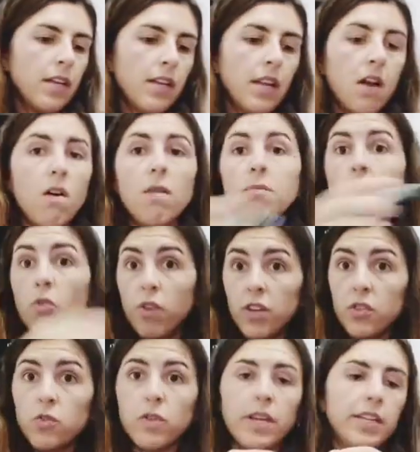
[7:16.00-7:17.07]
Now I'm
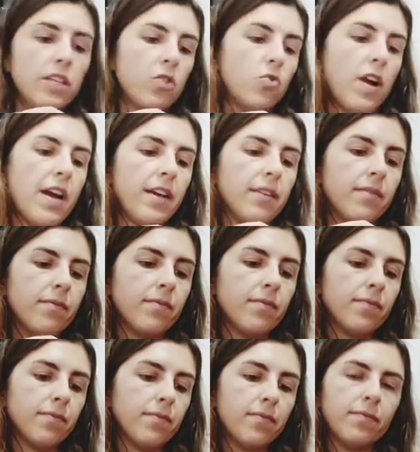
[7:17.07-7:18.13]
going to let it dry.
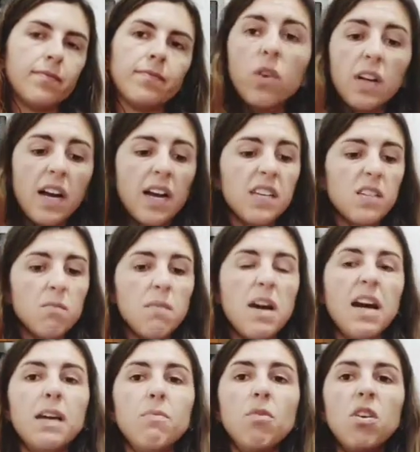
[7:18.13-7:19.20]
Look, as
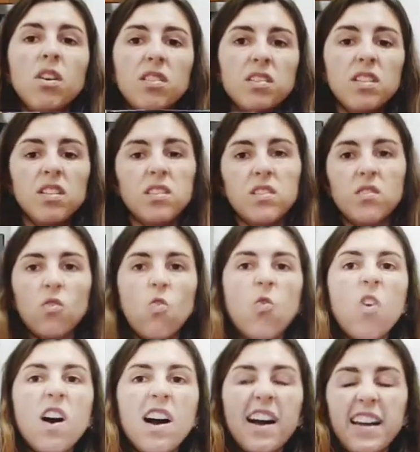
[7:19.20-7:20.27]
my box is
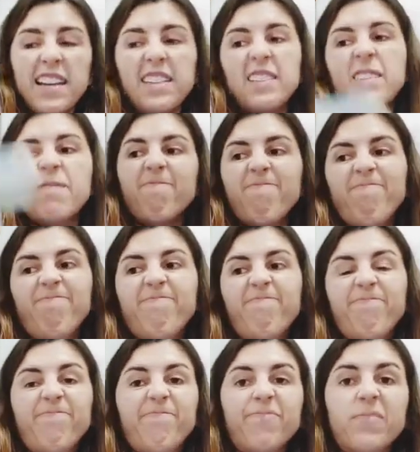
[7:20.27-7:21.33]
quite
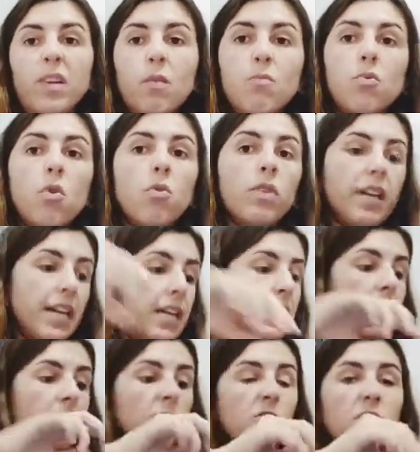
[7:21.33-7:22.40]

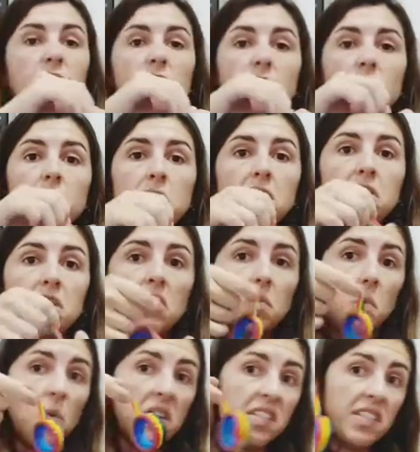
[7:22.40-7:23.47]
broken, I'm going to use this
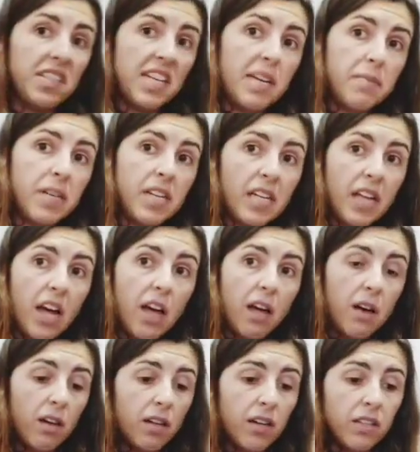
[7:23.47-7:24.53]
washi tape that I
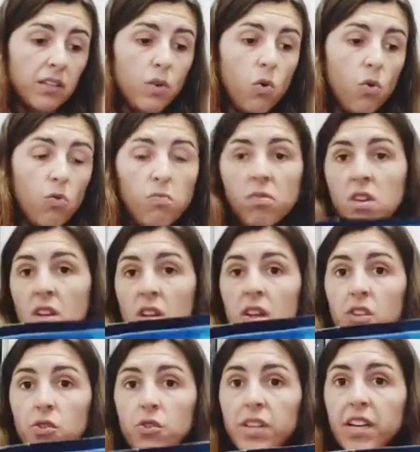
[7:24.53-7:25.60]
had at home
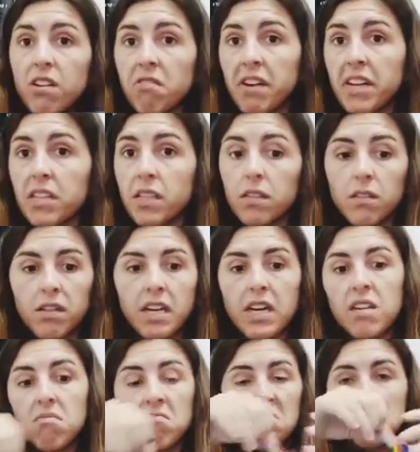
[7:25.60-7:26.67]
to decorate it,
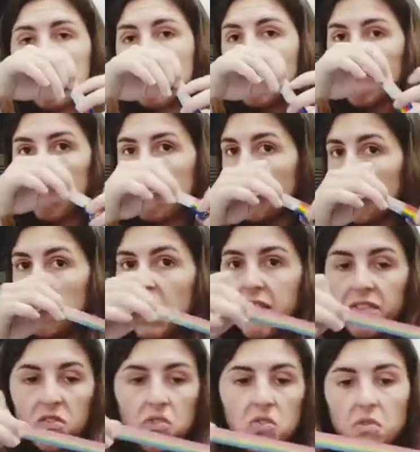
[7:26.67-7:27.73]
okay? You don't
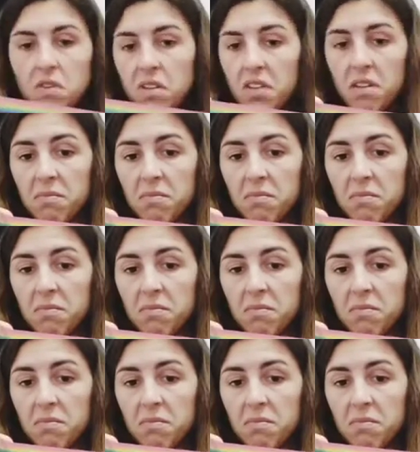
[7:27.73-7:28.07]
have to do it.